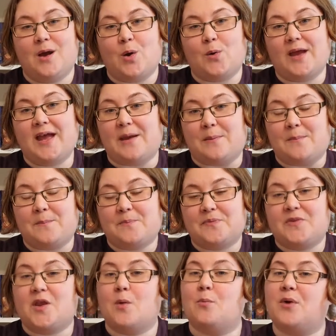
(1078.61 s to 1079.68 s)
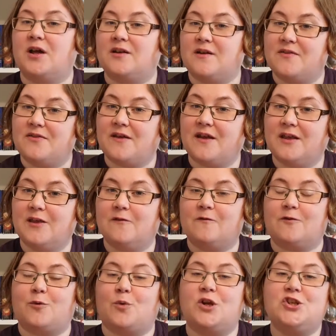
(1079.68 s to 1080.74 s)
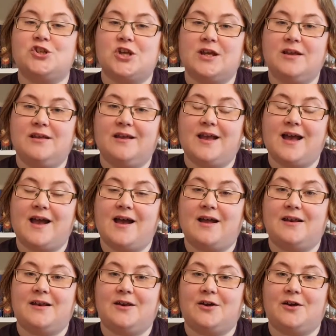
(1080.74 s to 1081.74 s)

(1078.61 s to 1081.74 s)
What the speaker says: Okay, but thank you for watching, and